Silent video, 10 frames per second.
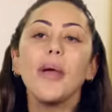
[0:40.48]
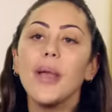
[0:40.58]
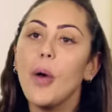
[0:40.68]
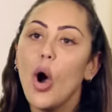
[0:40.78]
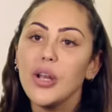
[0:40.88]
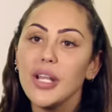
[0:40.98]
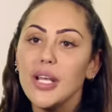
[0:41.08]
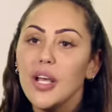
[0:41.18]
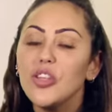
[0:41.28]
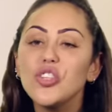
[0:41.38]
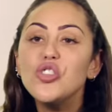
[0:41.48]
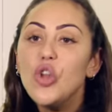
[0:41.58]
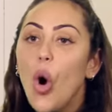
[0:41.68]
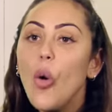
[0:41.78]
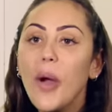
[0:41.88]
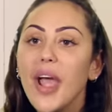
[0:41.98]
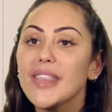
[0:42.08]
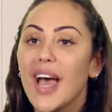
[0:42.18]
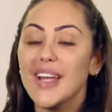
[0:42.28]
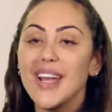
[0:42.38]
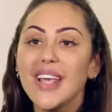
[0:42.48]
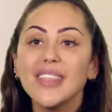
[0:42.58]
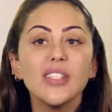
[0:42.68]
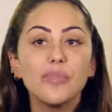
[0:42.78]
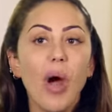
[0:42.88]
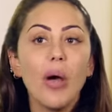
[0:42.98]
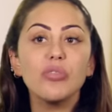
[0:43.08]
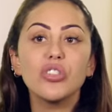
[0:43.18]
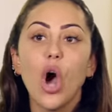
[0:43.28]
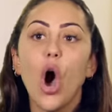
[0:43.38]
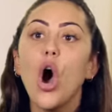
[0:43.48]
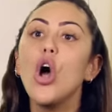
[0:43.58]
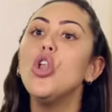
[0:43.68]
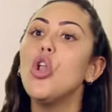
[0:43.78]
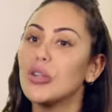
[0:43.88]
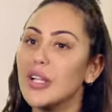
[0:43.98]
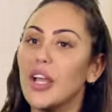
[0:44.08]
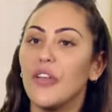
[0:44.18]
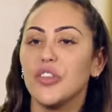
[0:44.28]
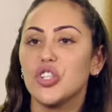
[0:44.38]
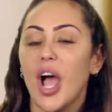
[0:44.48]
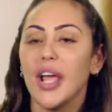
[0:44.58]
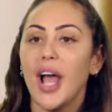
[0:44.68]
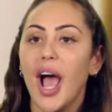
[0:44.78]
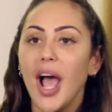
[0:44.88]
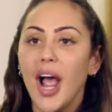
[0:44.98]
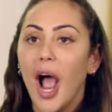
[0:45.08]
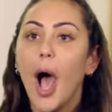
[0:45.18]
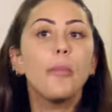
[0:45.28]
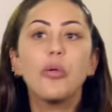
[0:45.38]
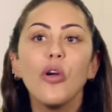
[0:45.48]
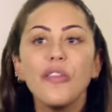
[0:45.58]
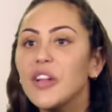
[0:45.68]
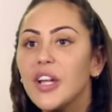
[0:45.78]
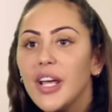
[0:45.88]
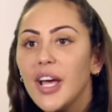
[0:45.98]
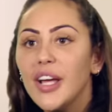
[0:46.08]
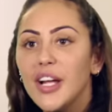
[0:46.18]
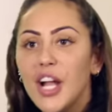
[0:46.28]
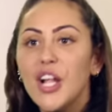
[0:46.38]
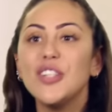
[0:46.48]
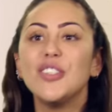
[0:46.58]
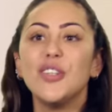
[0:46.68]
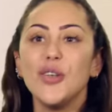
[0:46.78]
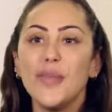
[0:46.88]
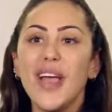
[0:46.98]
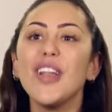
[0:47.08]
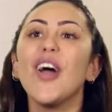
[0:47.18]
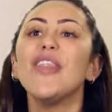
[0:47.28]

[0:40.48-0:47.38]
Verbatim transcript: are you, Marnie? There's no way that Nathan's pram star looks like a vagina. I'll prove it to you. Zoom in on